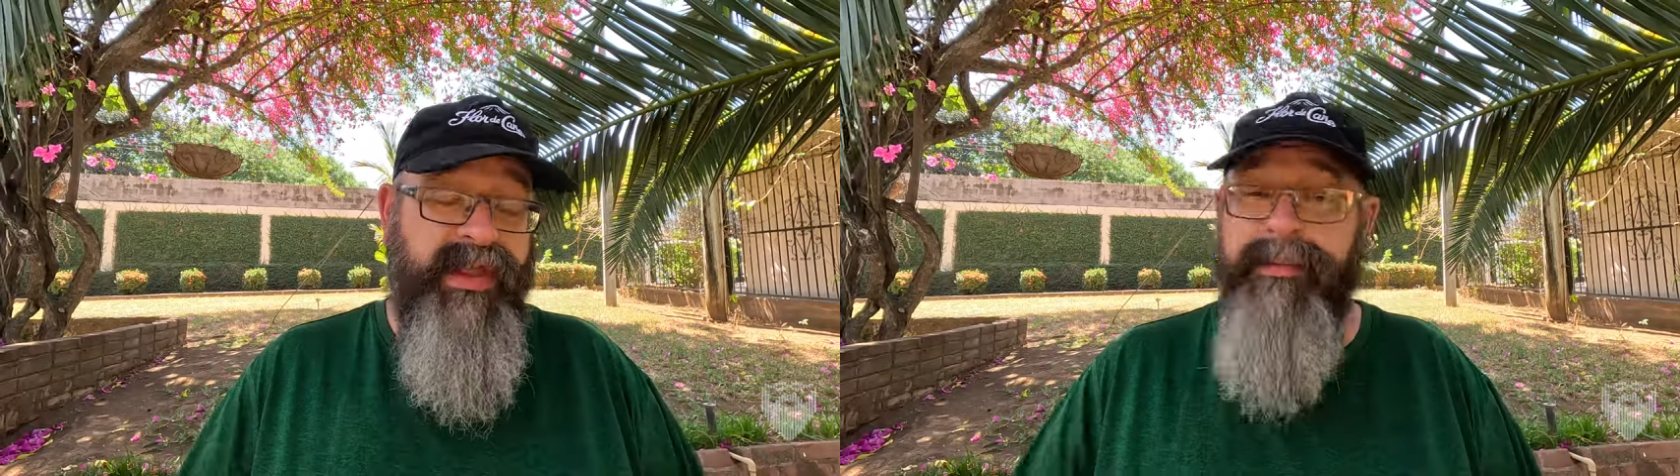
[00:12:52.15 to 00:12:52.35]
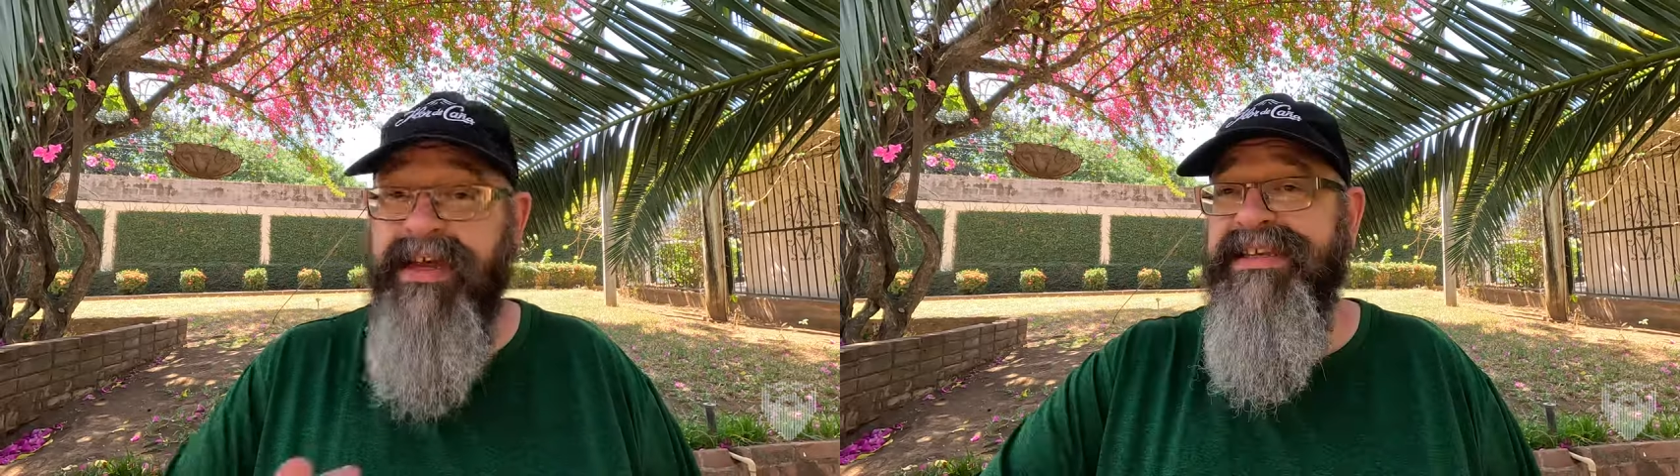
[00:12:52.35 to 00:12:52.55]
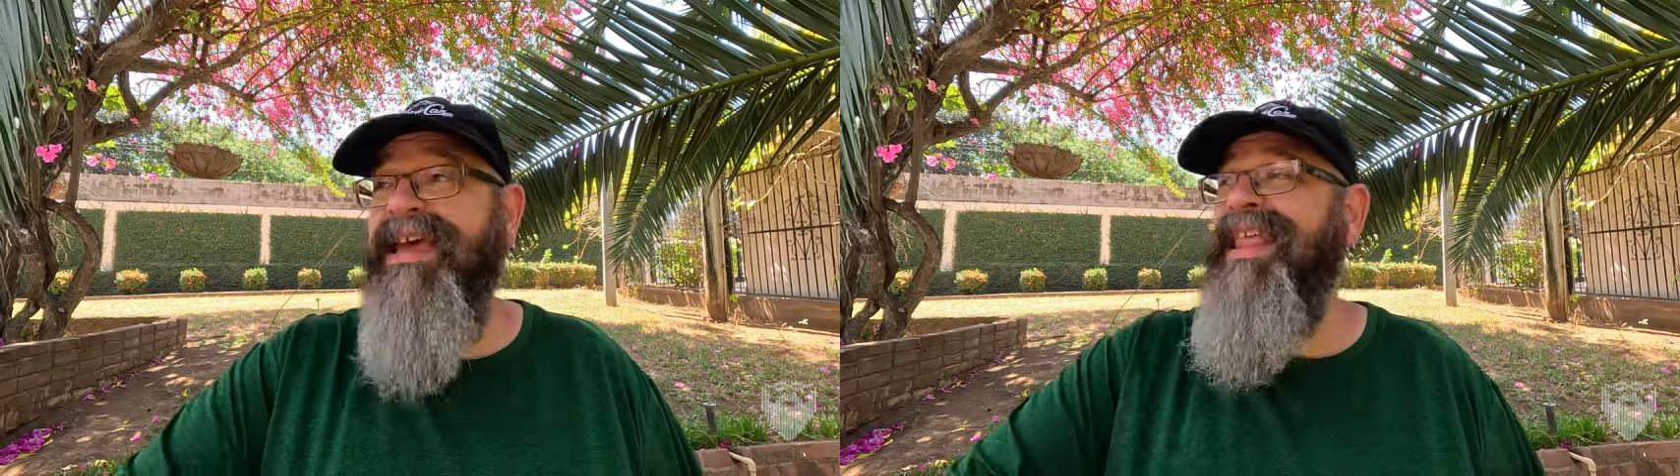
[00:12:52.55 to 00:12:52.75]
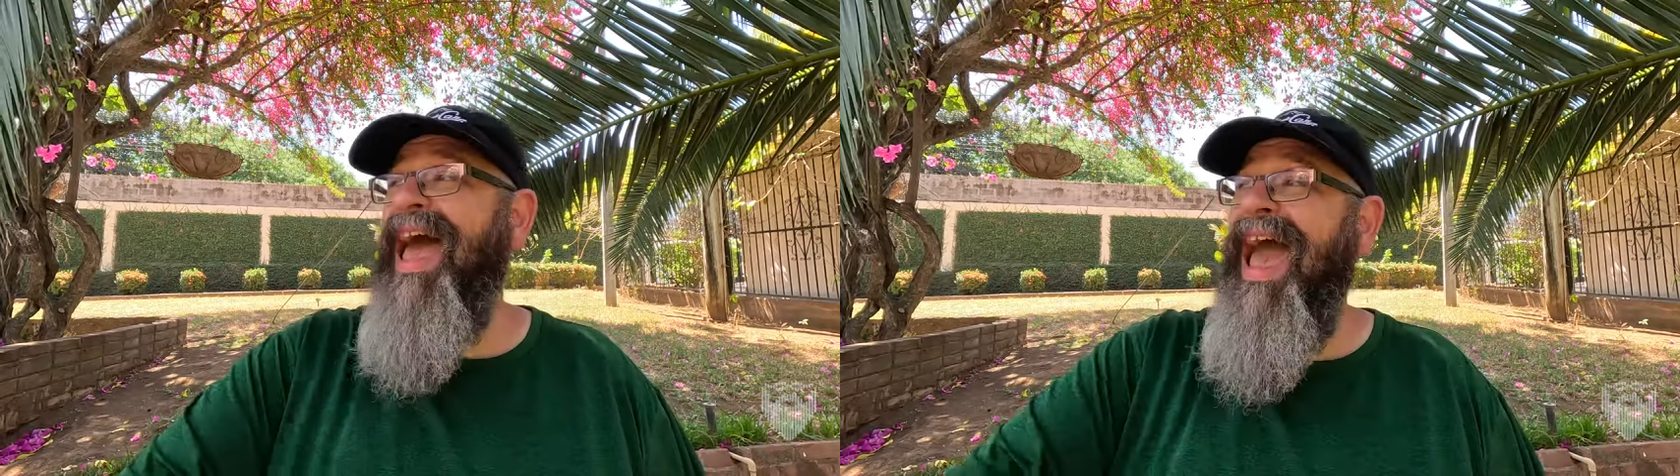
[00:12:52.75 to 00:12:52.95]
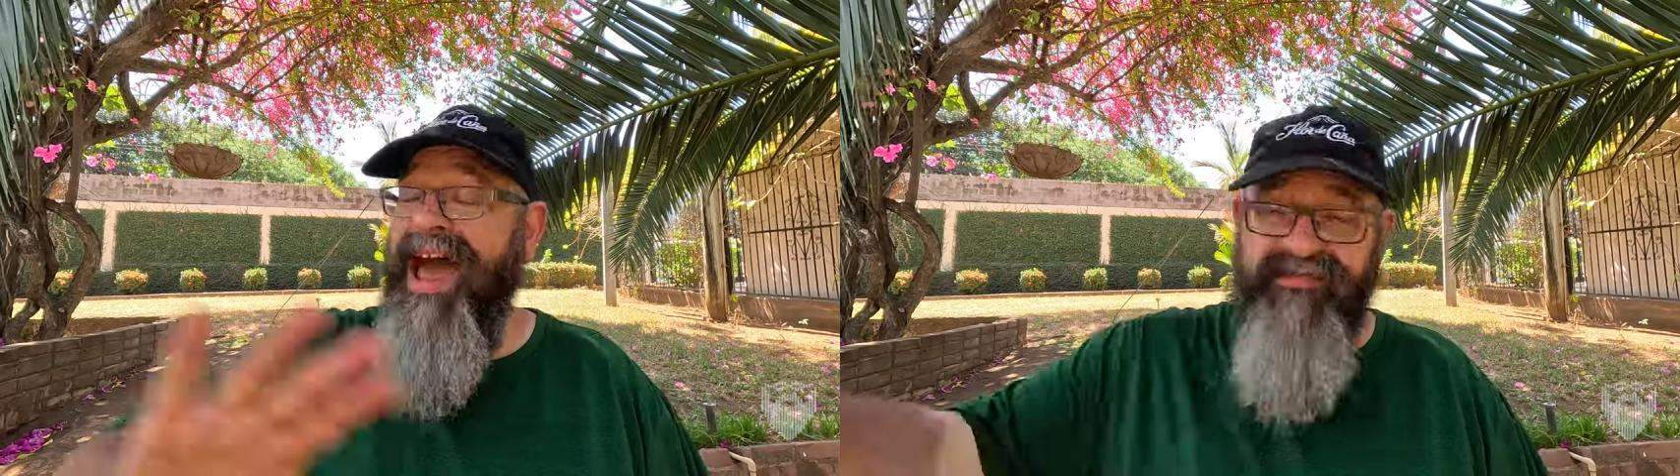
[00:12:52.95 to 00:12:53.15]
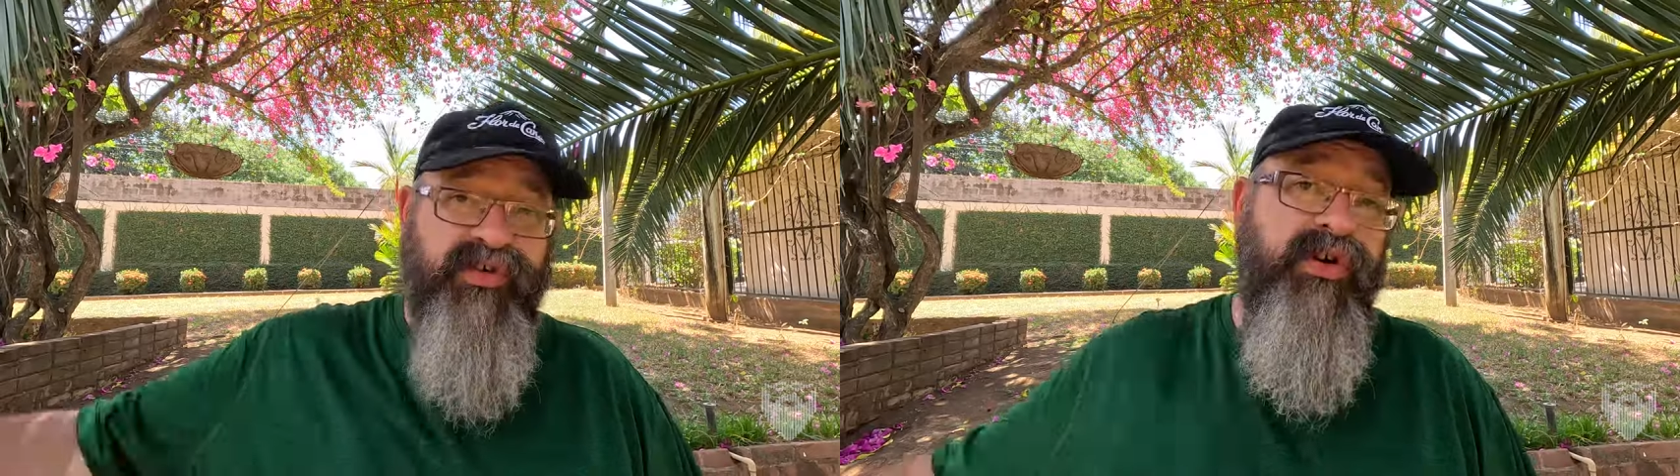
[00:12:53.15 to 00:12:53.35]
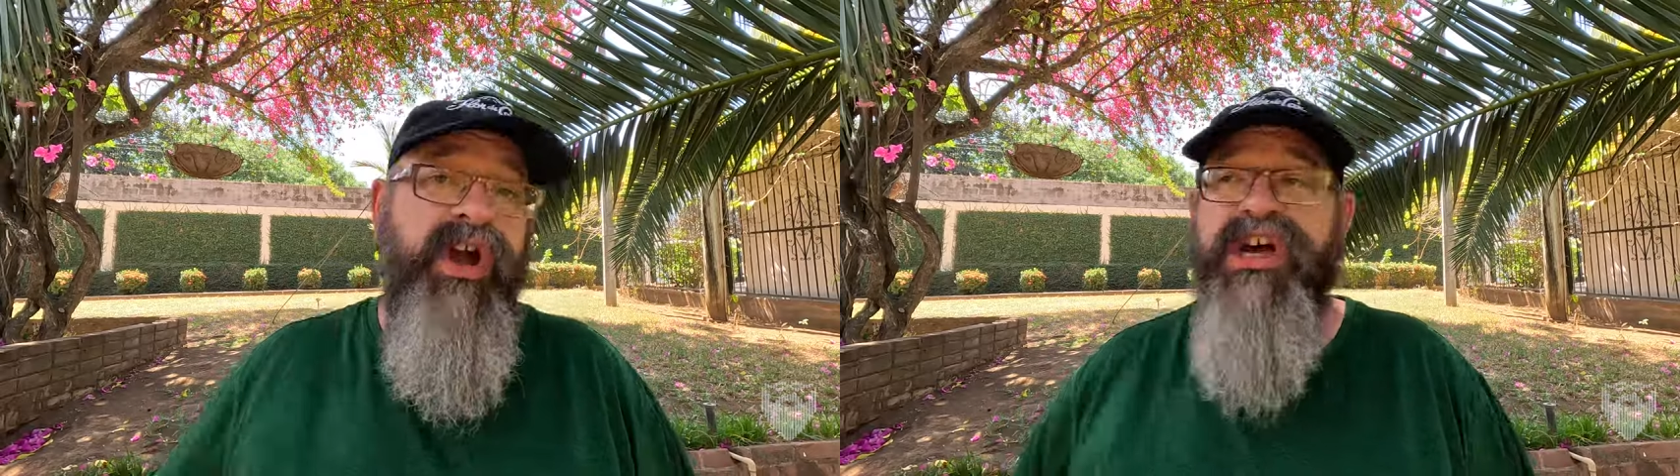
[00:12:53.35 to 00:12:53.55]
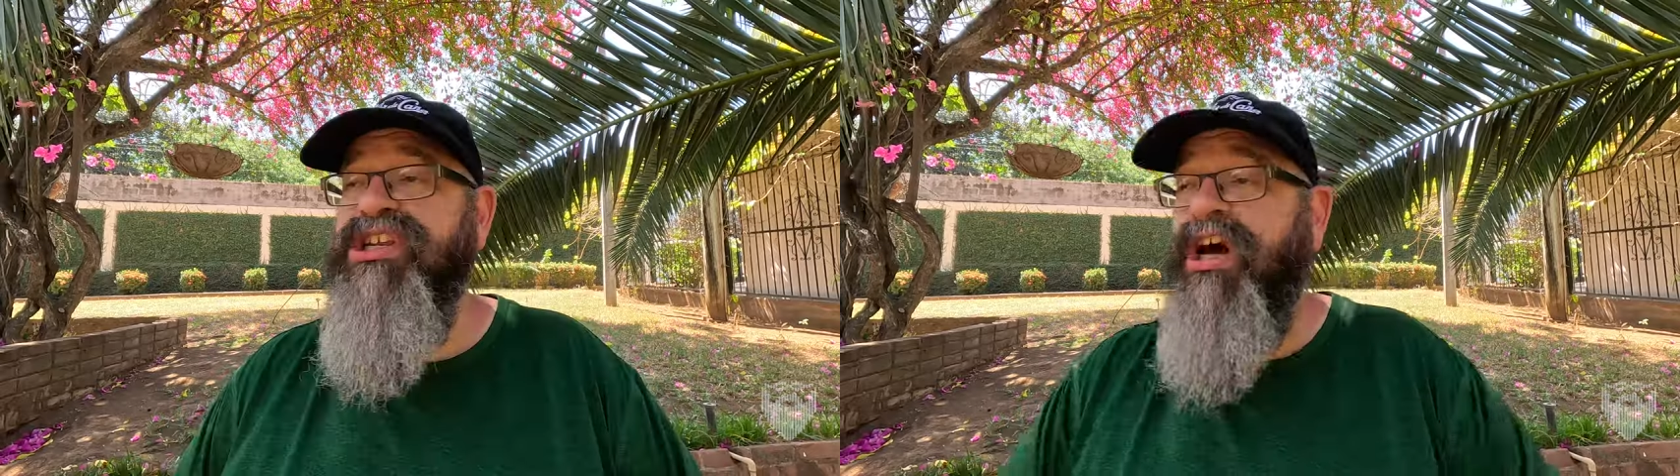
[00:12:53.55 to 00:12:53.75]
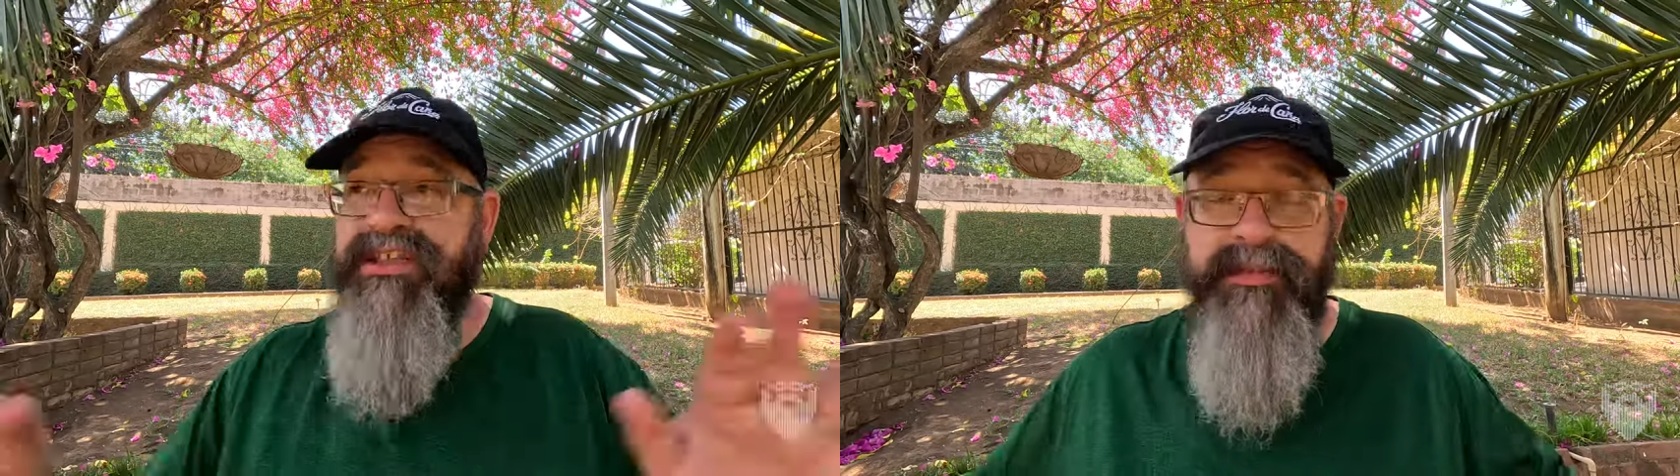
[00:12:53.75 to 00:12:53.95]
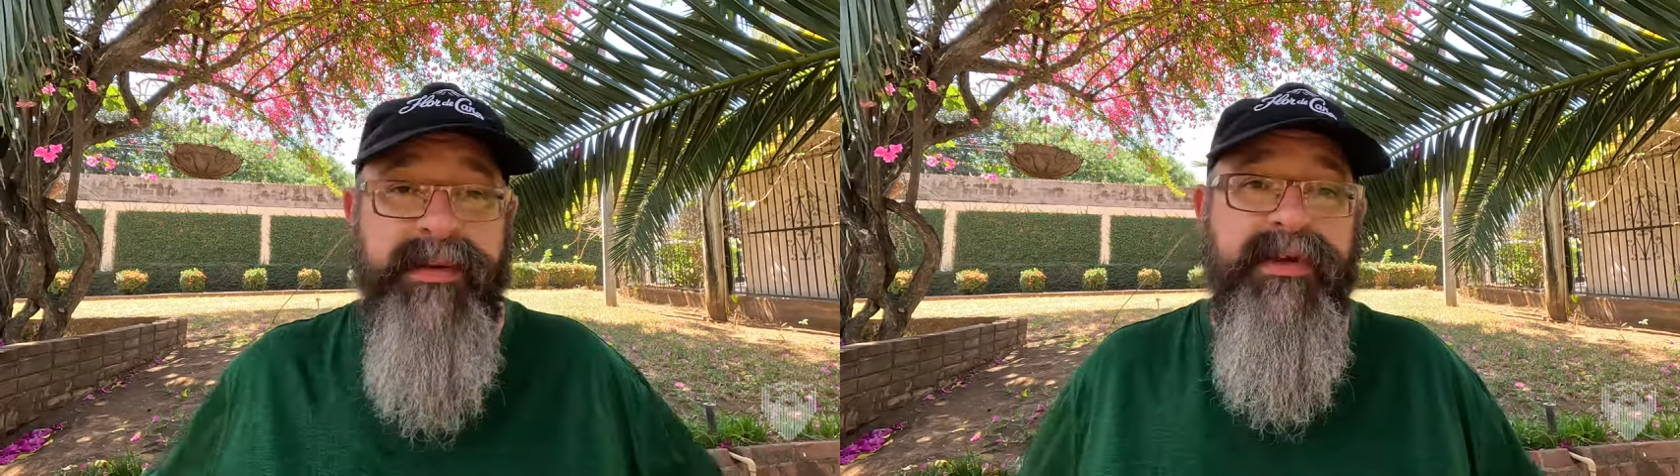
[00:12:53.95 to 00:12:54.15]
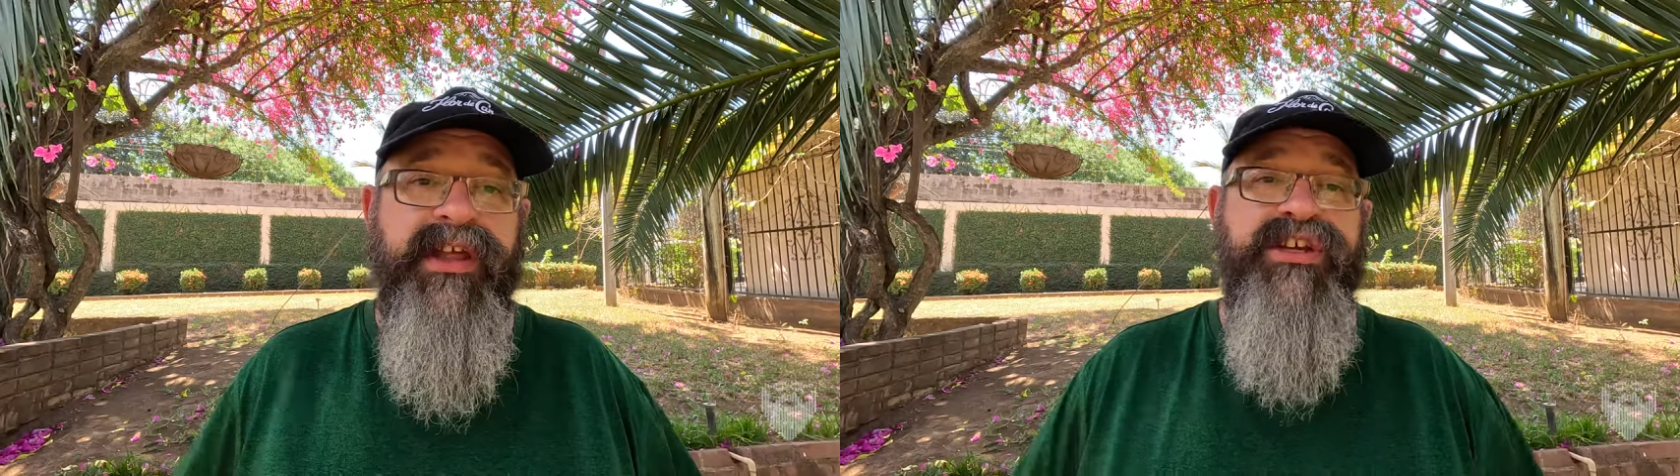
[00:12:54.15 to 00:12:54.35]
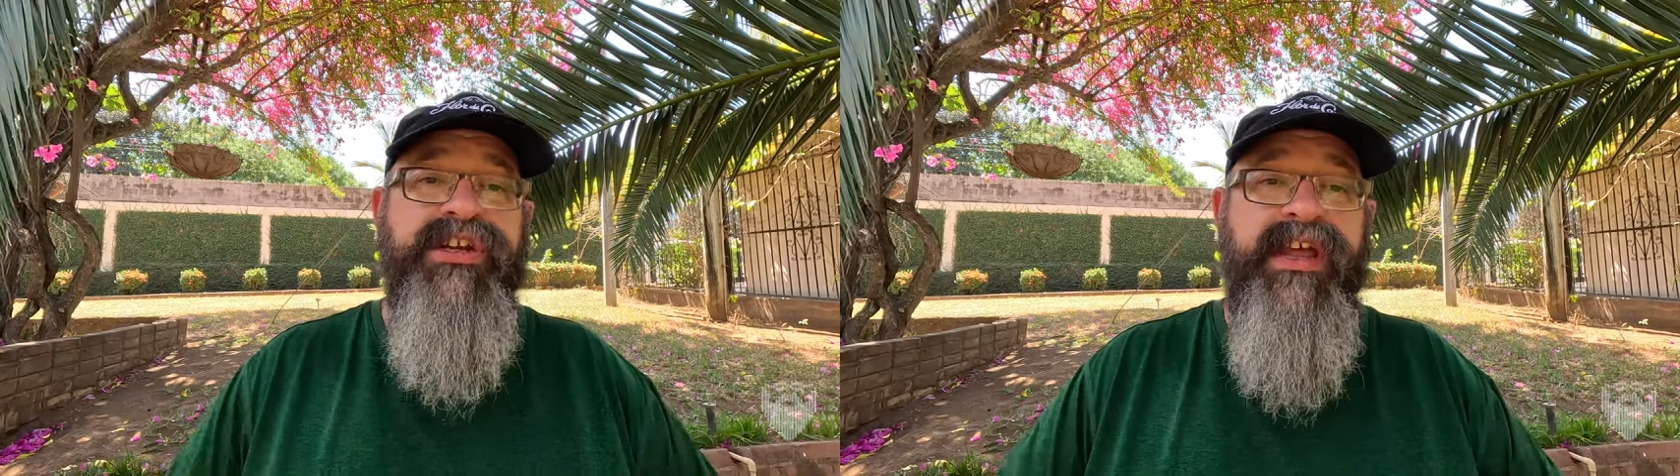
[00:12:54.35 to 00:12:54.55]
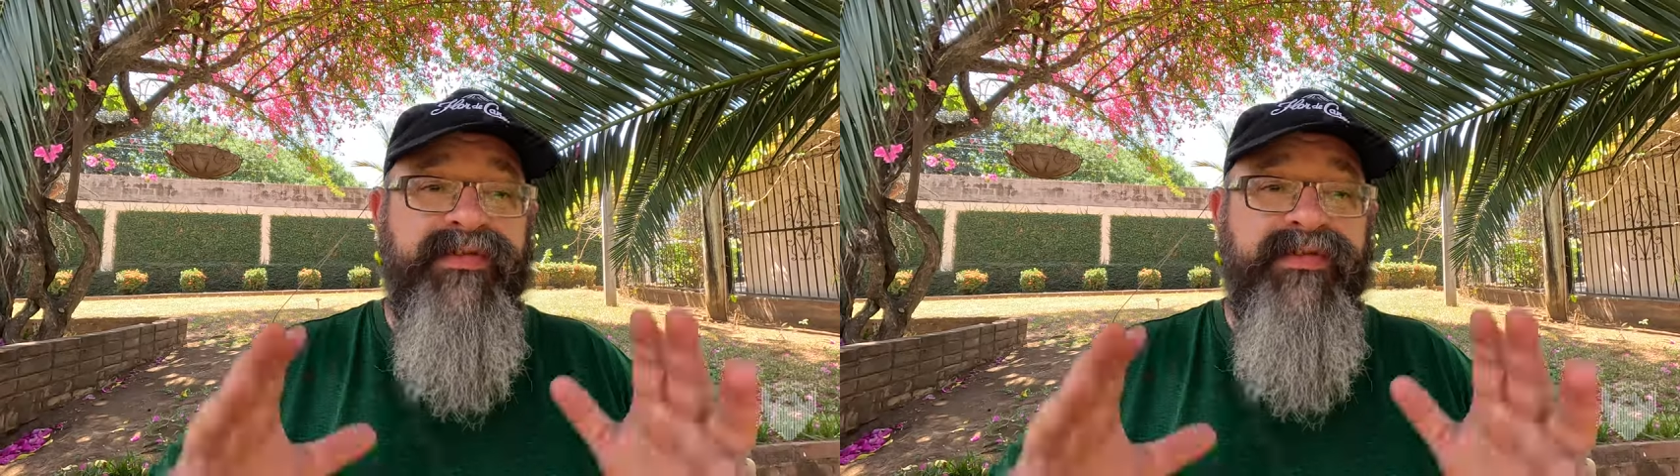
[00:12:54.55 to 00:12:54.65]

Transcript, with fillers: Now, I'm not saying that after tons of manipulation,